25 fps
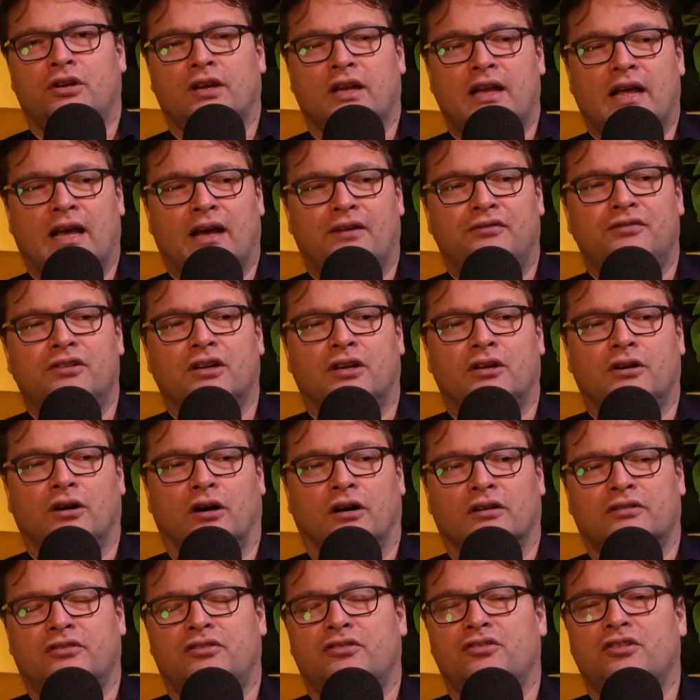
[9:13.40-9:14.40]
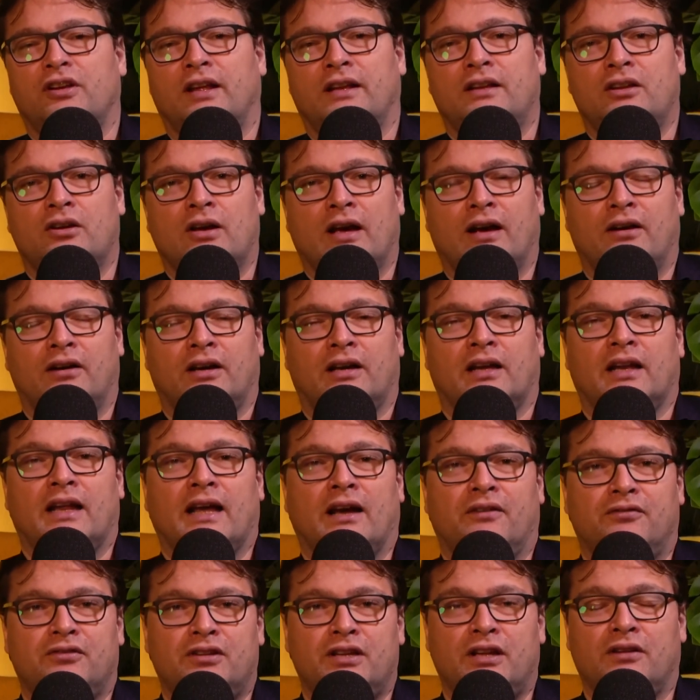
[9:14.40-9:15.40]
you can have the costs and you can
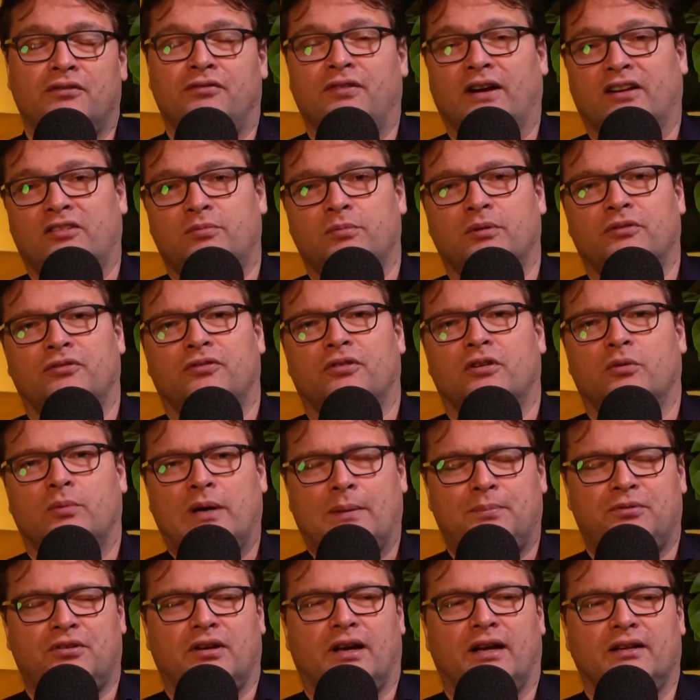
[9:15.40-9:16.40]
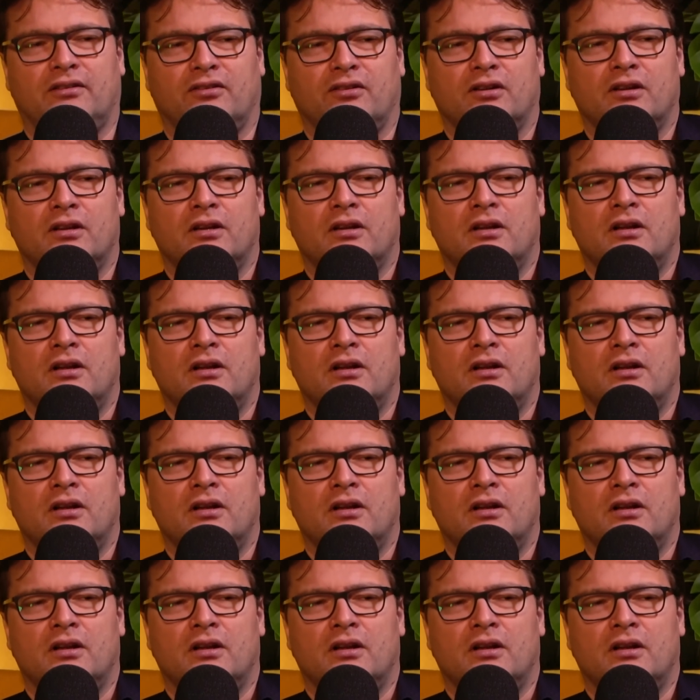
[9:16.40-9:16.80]
have the investment for the website.